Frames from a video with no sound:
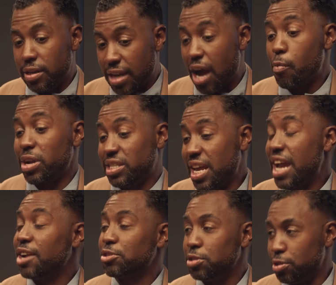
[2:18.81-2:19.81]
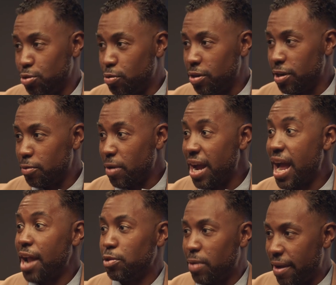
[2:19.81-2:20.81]
not wanting to answer the door, right?
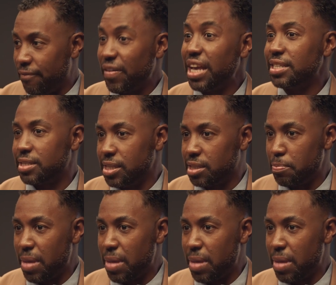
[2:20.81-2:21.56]
How do I face this